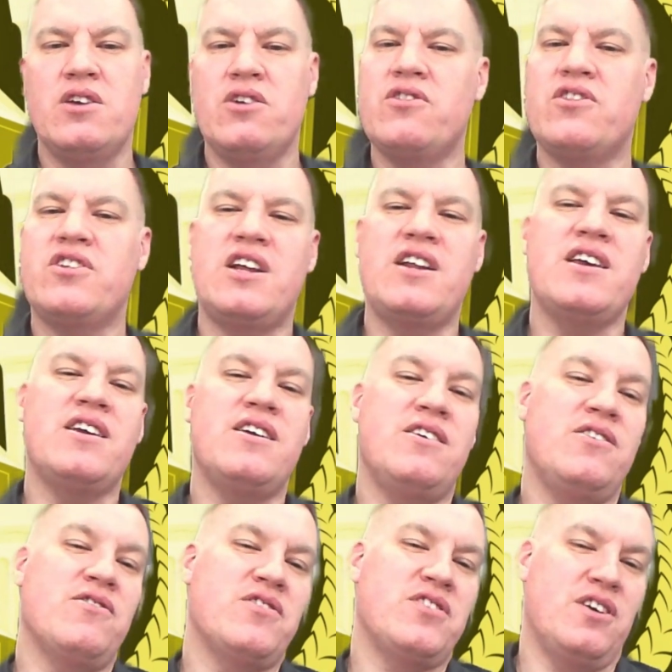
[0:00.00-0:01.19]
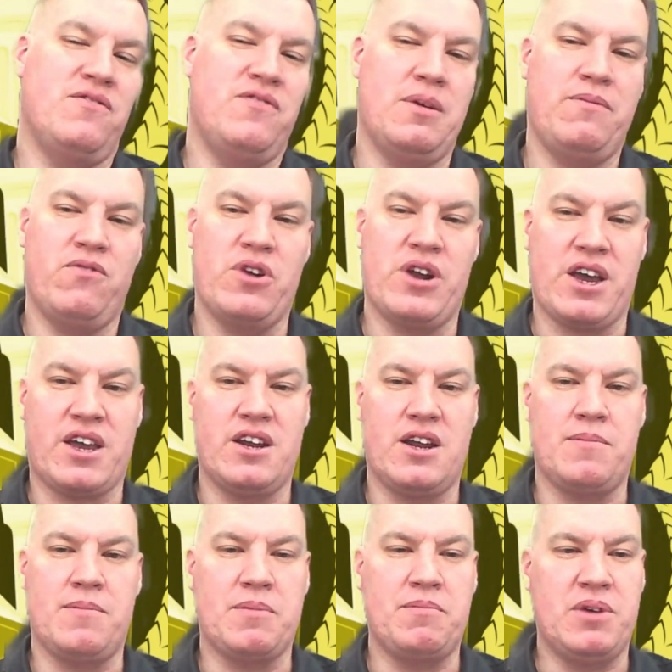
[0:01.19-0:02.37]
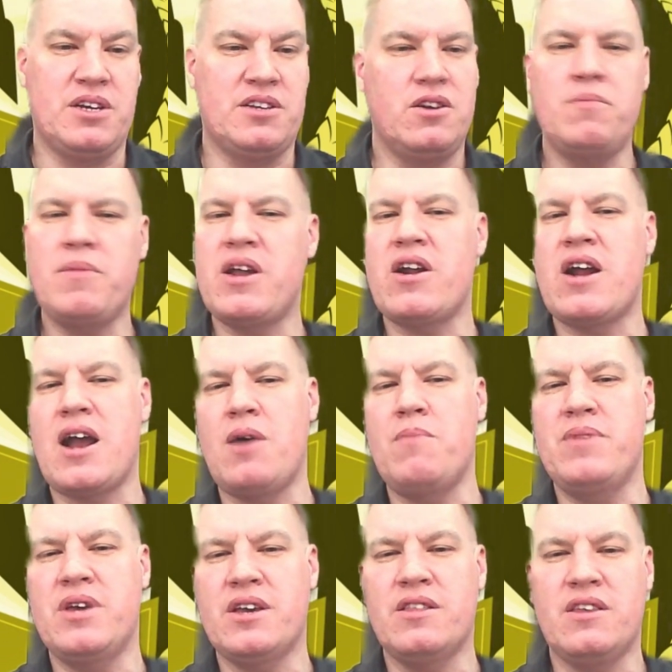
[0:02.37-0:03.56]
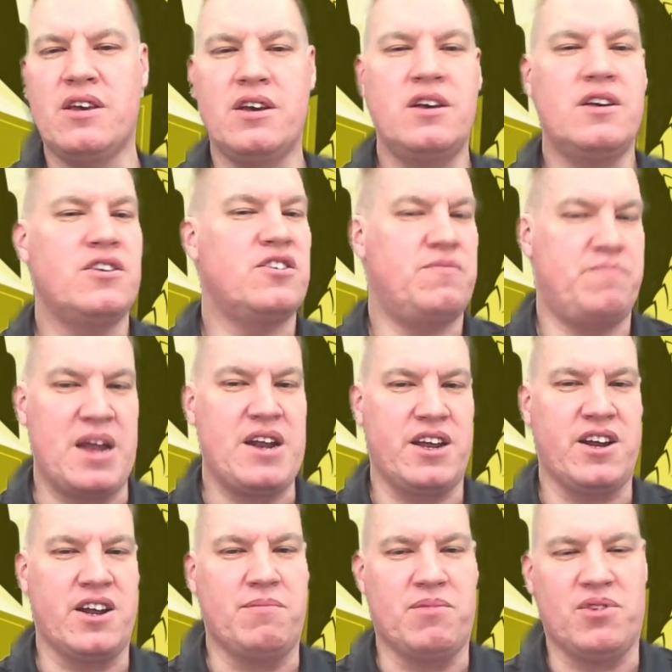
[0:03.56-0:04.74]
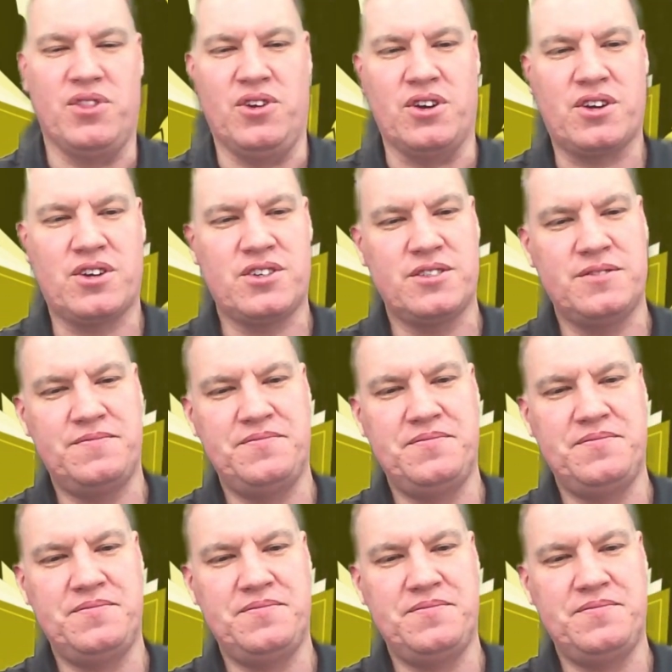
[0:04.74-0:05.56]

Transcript: you're setting yourself up for an economic bust, no matter how big the spending number looks.